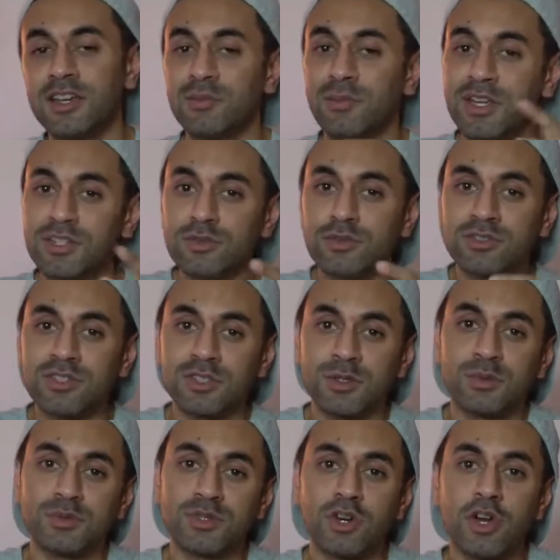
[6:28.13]
Make sure to
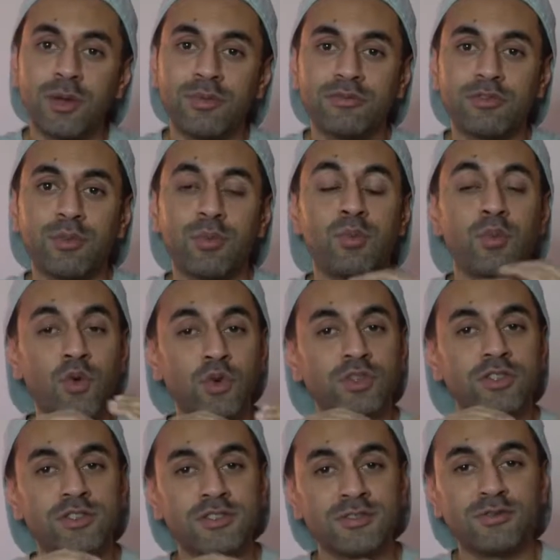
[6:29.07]
subscribe for
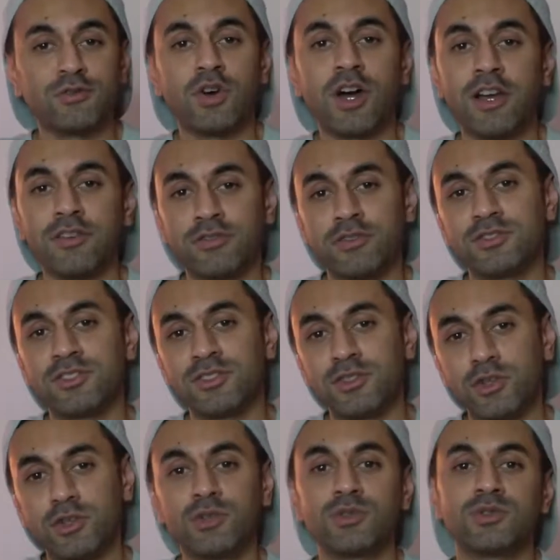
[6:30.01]
more useful iPhone
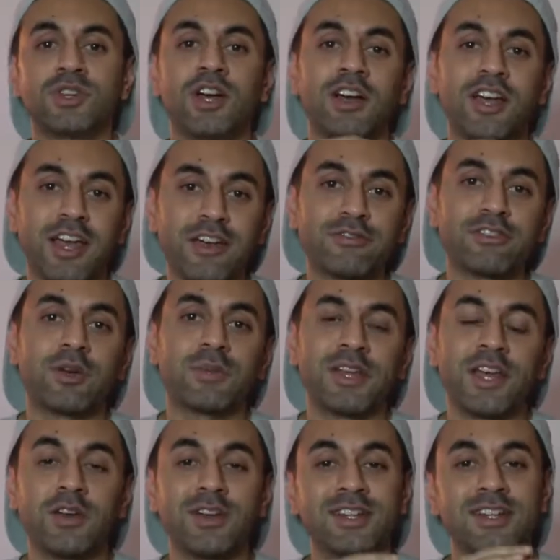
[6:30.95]
tutorials I have
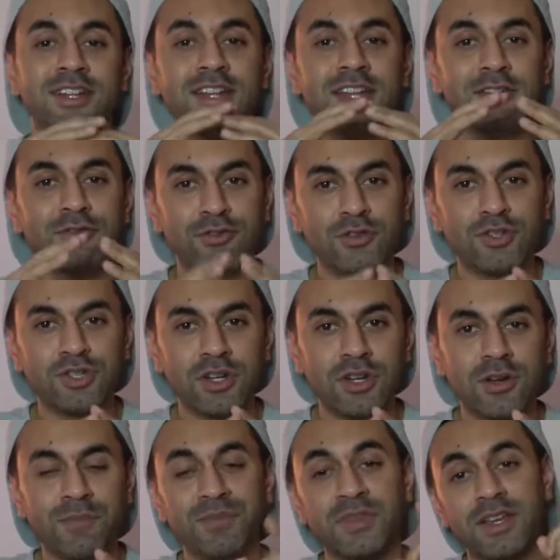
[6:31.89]
coming out in the near
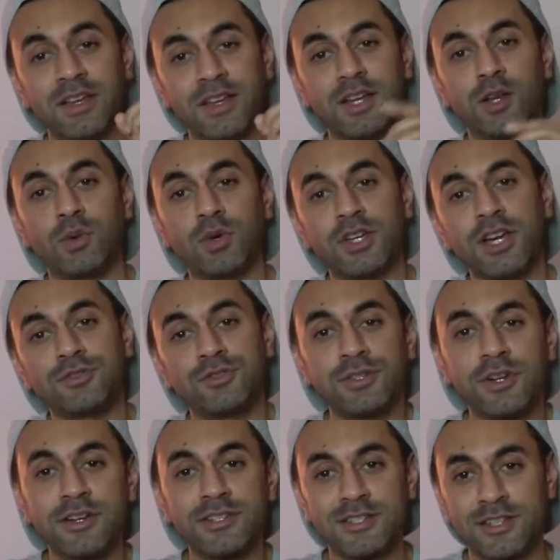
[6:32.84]
future, and I will catch
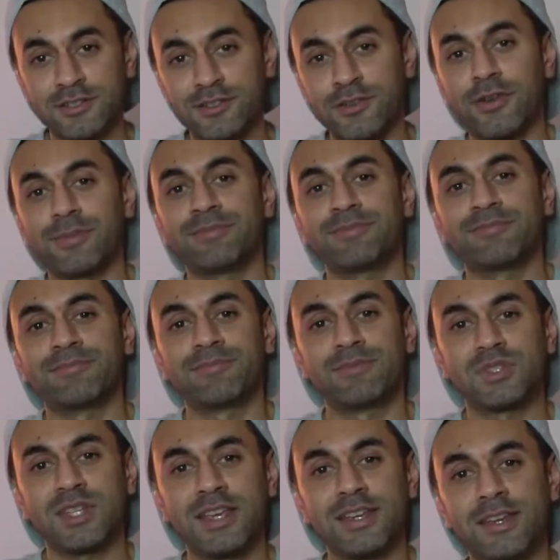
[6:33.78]
you guys next time.
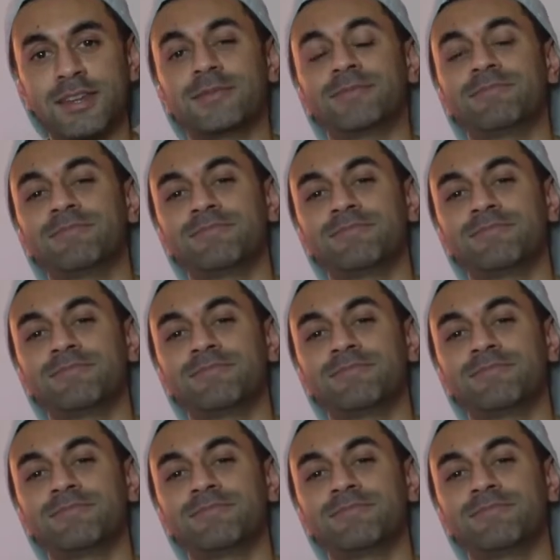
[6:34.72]
Take care.